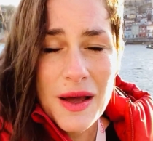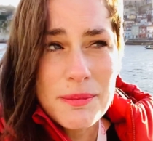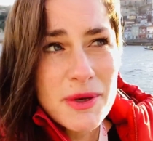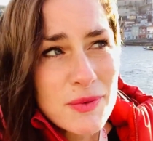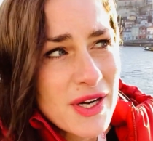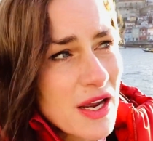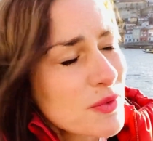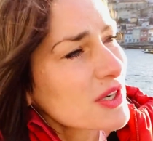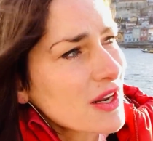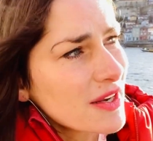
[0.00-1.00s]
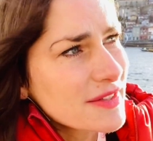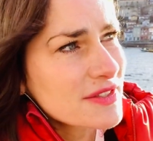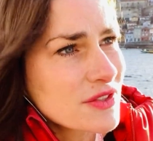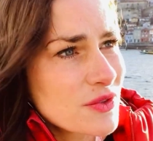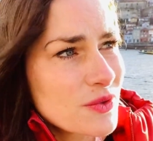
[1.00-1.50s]
But what I would like
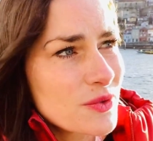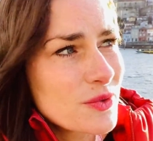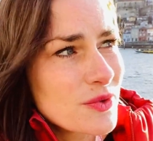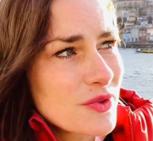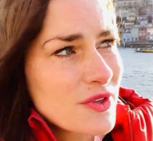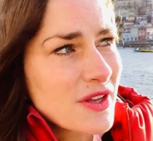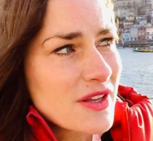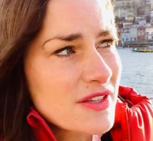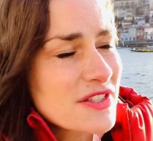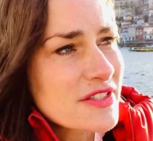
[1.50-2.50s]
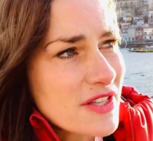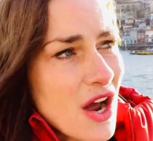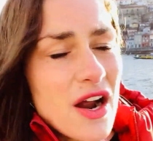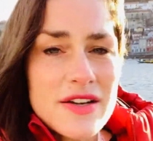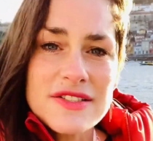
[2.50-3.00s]
to
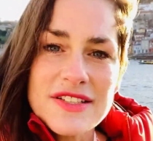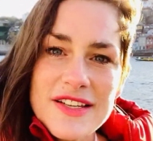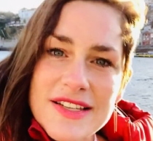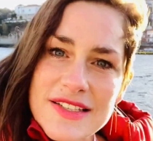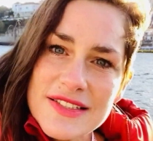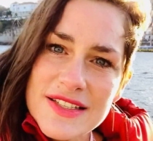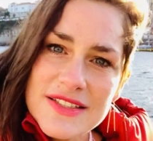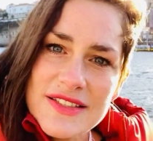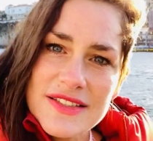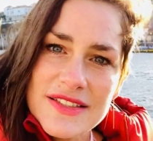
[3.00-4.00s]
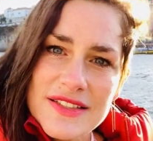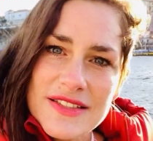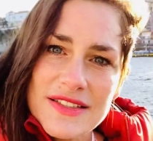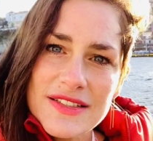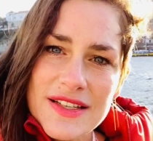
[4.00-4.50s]
start is this
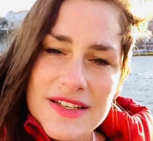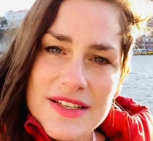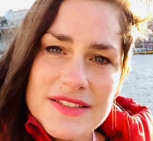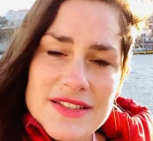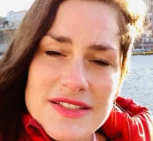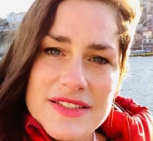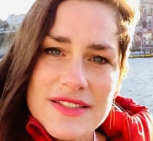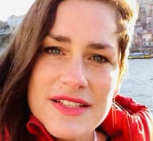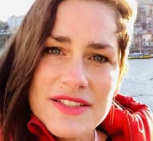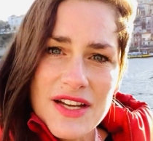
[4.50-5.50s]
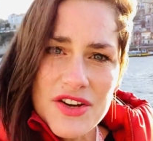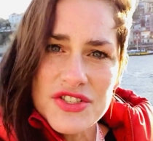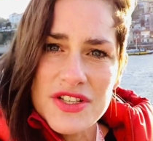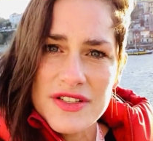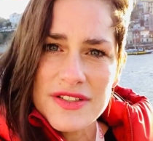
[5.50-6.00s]

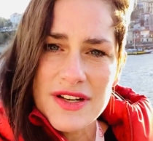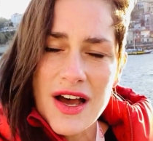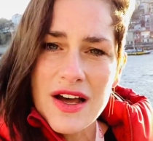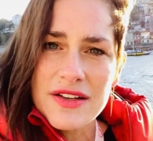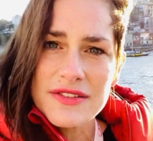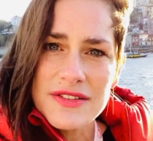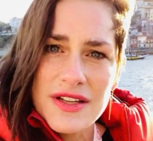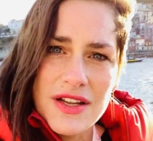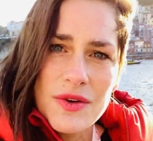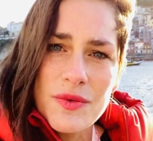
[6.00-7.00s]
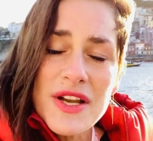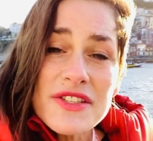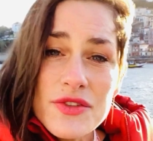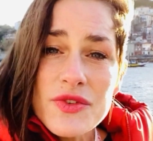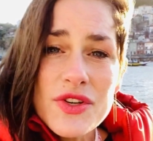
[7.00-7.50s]
discussion on what
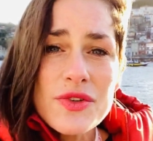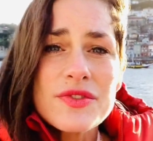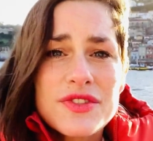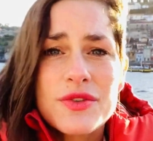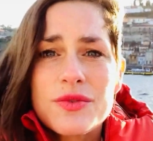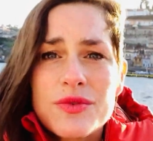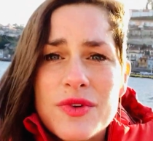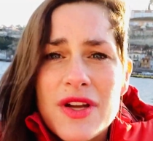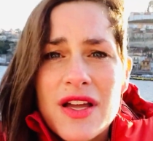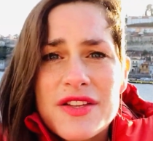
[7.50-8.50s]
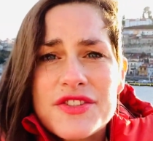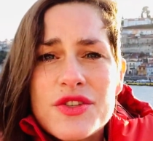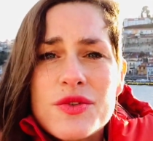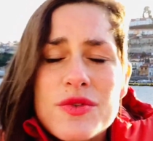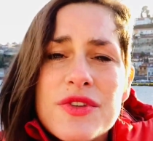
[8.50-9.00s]
do you do
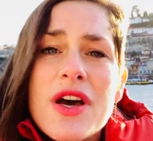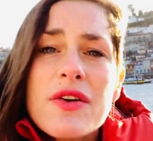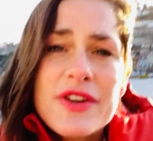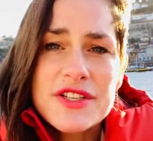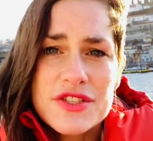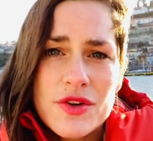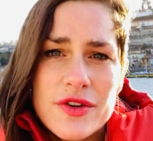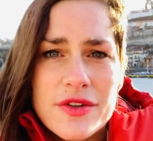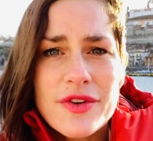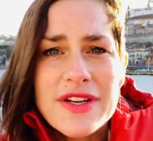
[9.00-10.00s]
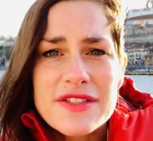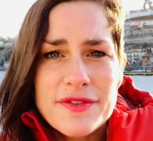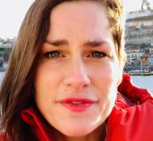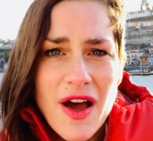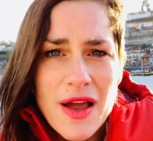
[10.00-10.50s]
to nourish your
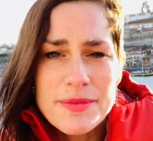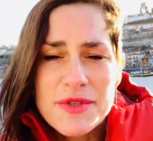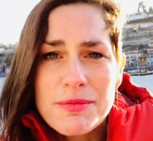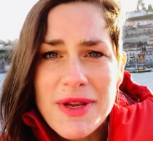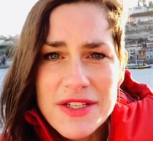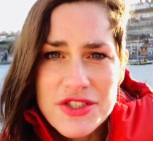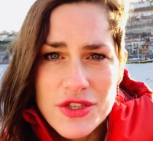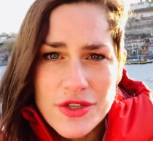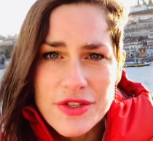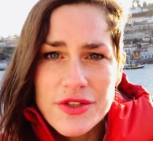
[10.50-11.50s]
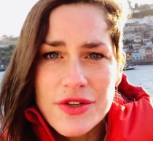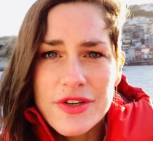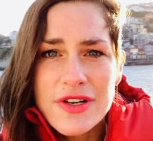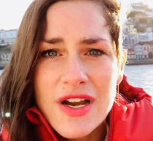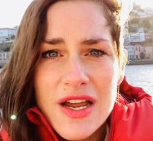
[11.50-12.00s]
creative vibe, to make sure
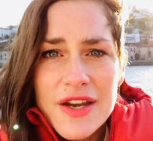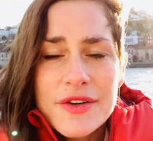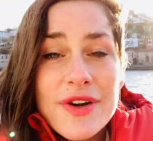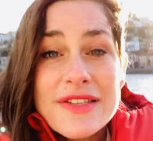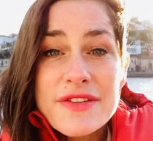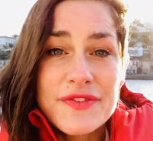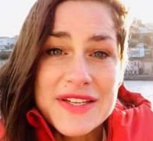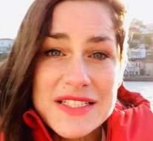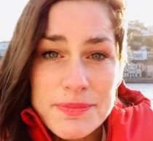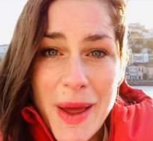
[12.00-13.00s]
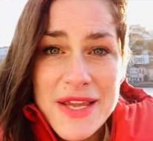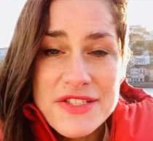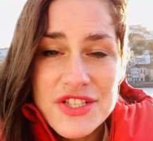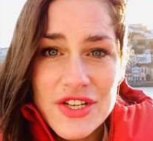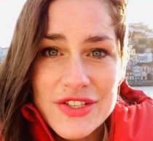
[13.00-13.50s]
your creative
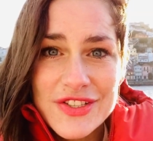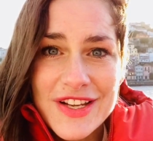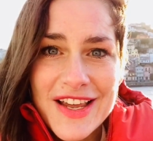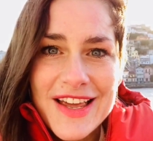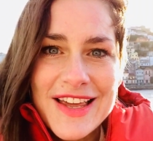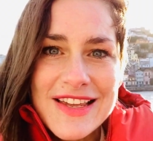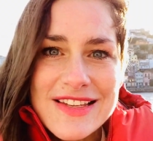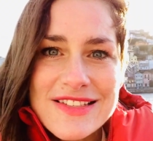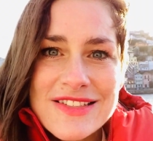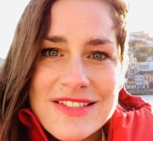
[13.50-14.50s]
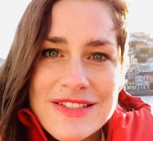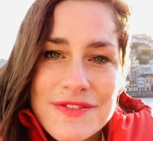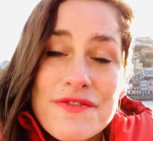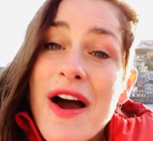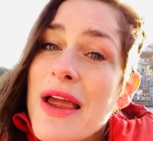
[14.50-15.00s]
expansion is
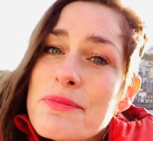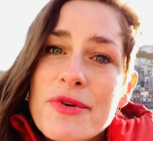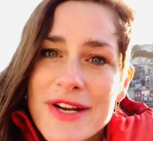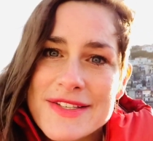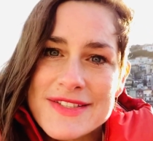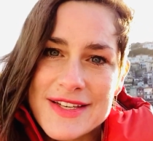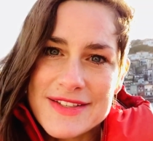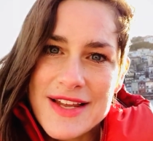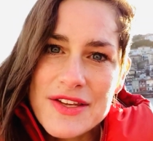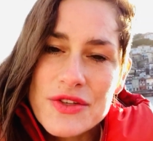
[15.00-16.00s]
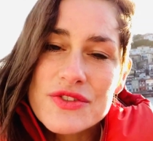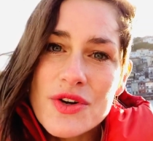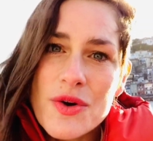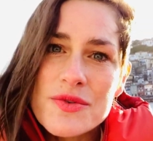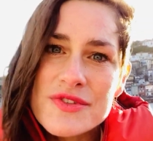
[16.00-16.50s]
vibrating, that you
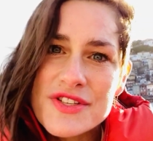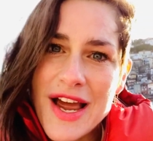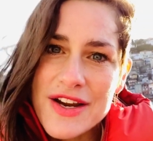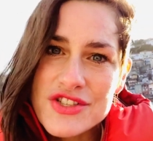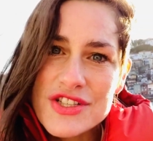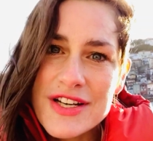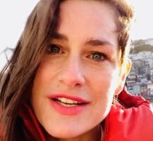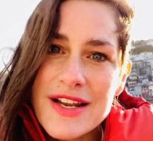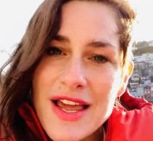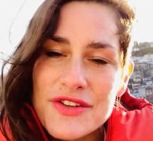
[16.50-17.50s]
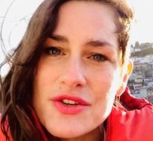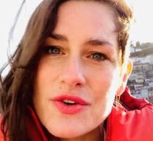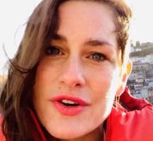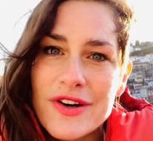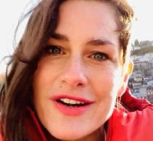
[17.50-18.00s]
don't actually let
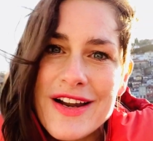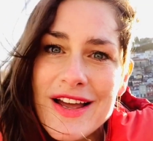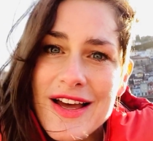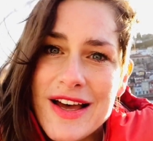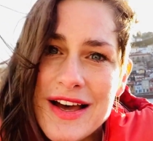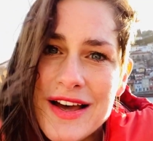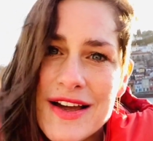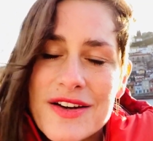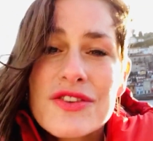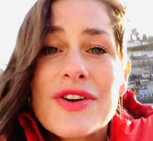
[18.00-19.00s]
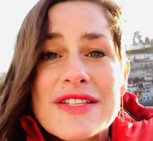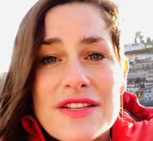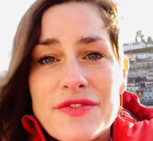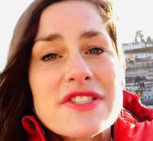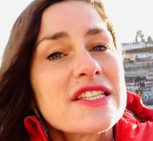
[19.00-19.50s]
your
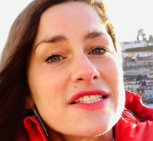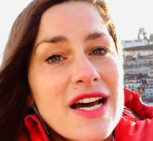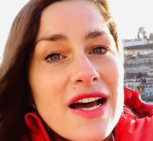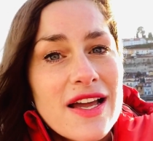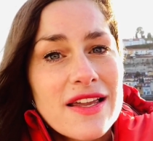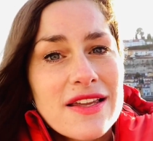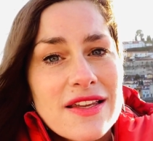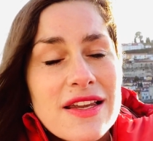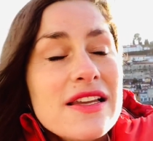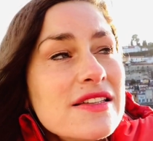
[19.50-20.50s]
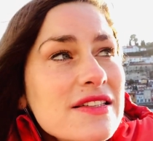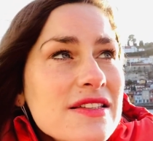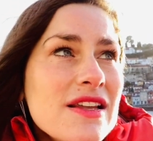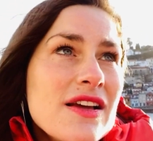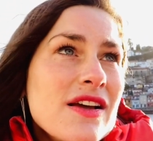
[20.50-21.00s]
creativity die
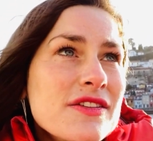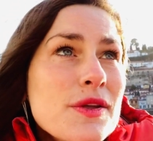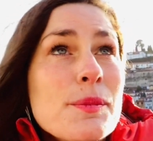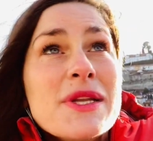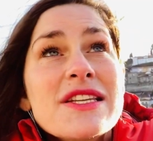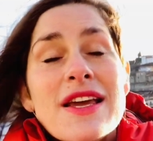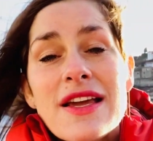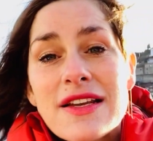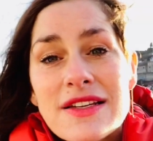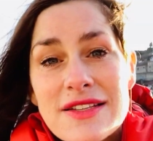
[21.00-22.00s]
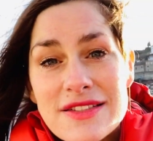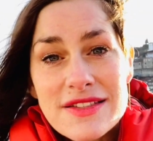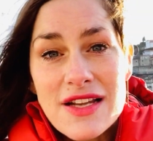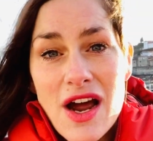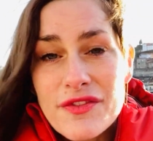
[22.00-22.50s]
in the
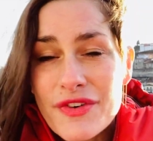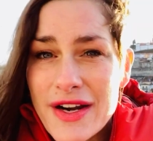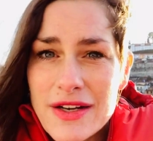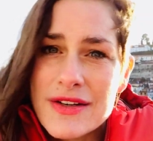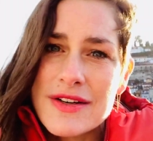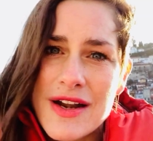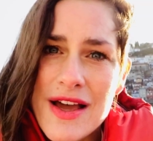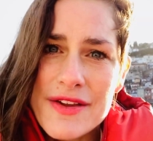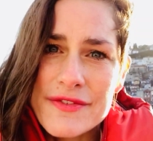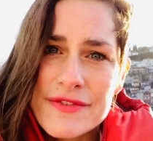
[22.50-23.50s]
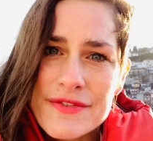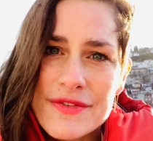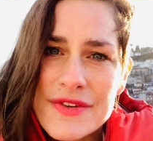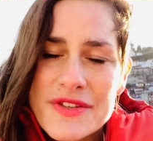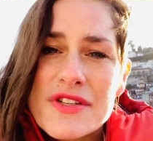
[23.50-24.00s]
mundaneness of regular life.
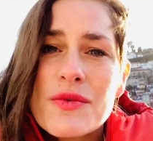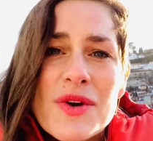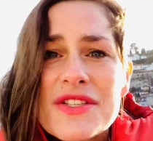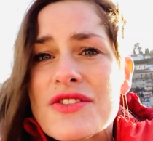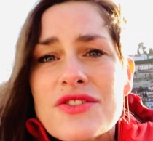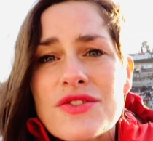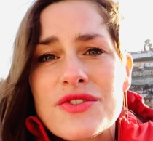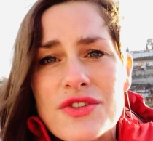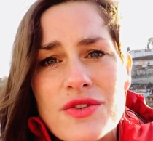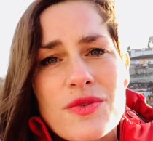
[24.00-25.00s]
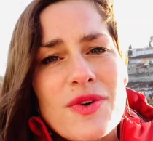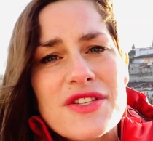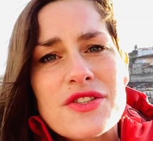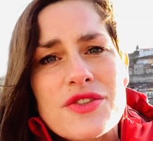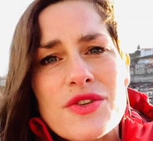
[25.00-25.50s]
So what do you do?
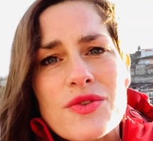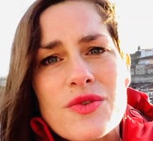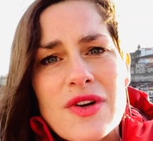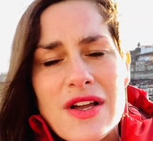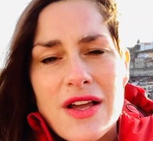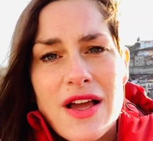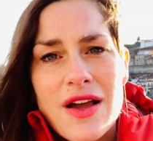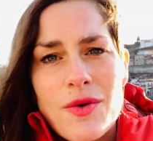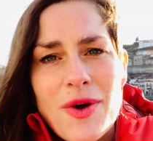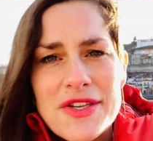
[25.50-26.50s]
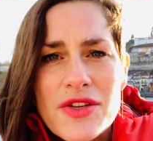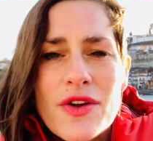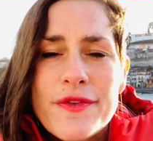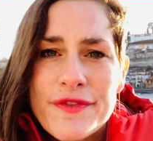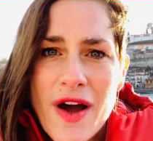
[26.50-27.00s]
What do
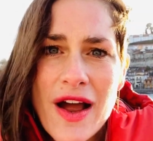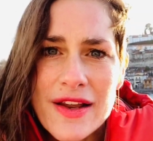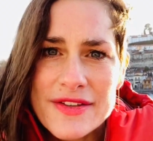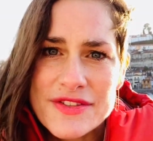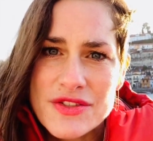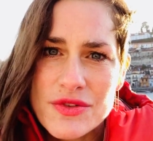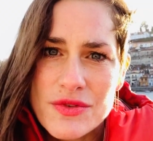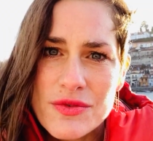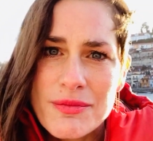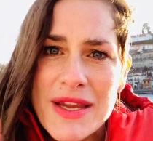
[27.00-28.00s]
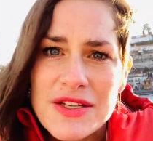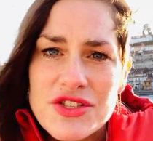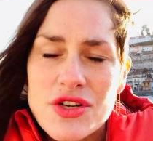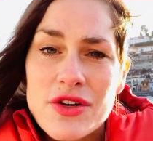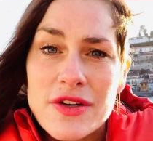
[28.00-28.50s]
you find to make
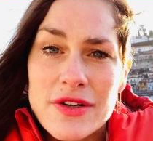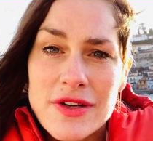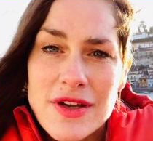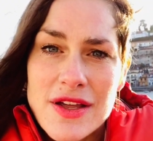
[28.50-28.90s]
sure